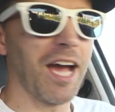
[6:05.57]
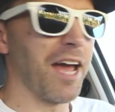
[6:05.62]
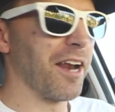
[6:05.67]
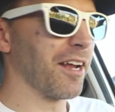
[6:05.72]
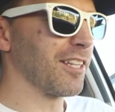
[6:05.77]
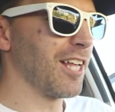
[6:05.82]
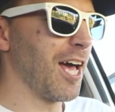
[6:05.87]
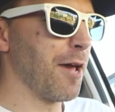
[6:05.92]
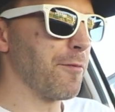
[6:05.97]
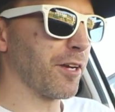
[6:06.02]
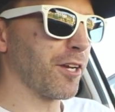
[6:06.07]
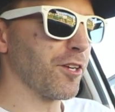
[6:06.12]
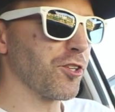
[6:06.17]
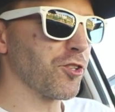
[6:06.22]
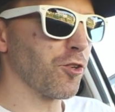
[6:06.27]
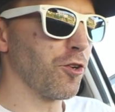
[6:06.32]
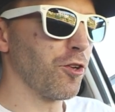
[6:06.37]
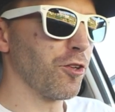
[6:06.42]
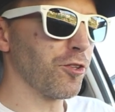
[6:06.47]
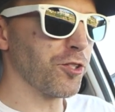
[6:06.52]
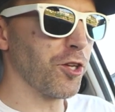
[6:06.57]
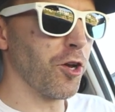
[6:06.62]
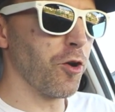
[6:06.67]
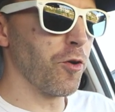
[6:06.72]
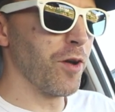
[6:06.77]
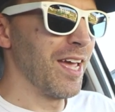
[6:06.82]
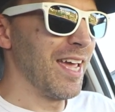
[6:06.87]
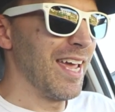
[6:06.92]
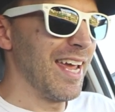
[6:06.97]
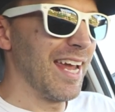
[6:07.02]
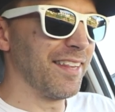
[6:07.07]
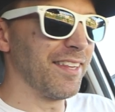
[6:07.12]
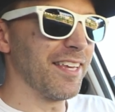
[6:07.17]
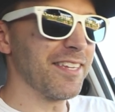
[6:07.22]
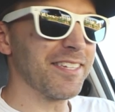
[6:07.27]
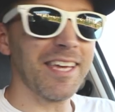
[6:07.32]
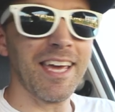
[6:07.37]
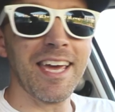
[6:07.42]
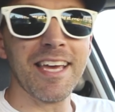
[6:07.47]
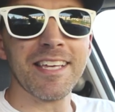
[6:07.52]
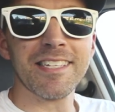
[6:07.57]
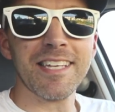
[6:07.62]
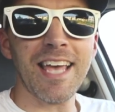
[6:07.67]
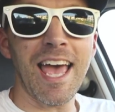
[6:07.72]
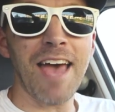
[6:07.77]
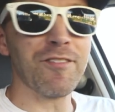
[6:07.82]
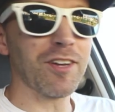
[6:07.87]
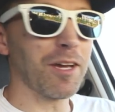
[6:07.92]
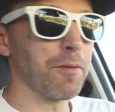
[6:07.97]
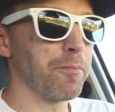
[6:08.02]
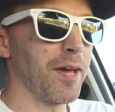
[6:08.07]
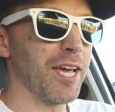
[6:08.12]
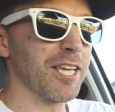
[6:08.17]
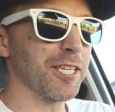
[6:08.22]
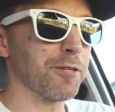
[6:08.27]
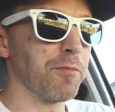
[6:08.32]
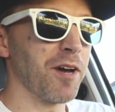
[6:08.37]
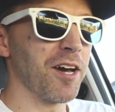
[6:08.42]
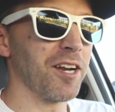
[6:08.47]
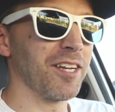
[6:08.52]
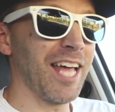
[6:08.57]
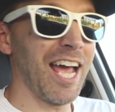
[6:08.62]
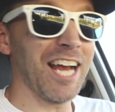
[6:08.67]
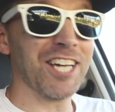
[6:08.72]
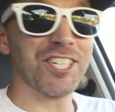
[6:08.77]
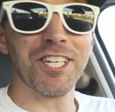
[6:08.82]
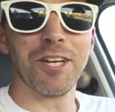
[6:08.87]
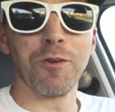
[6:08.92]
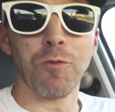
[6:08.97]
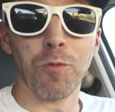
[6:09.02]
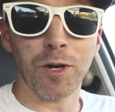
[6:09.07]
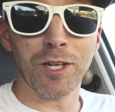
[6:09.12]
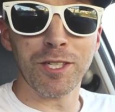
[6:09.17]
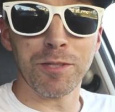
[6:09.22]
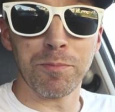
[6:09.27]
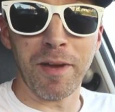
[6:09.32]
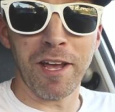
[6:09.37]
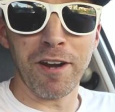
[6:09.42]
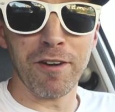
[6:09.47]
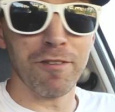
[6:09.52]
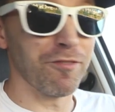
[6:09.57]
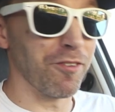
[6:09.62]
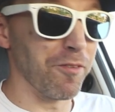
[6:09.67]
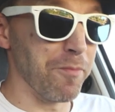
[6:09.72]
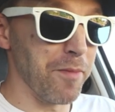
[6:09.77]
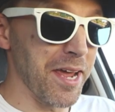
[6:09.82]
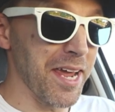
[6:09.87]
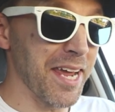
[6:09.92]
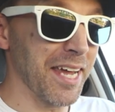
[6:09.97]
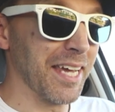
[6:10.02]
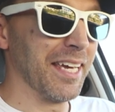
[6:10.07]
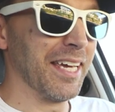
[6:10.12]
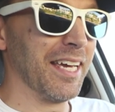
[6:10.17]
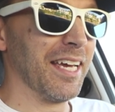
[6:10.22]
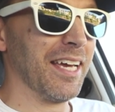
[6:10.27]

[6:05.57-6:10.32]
kind of climate control, so in this case, having a base model actually works better for me.